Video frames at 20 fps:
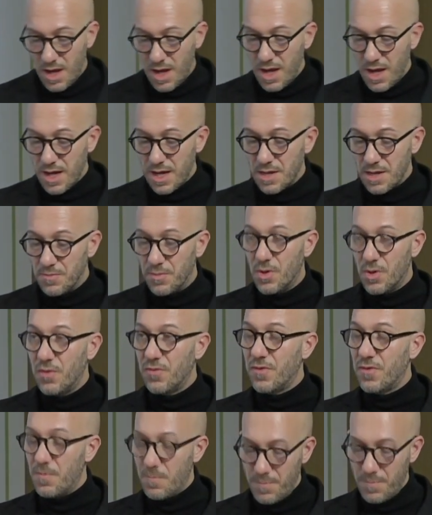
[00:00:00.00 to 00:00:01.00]
in both
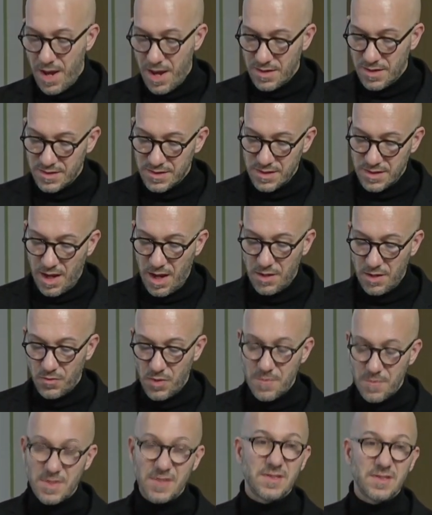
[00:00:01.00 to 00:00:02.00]
men's and
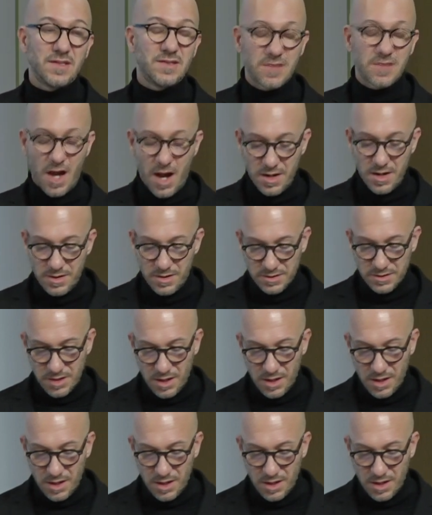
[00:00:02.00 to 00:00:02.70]
women's attire,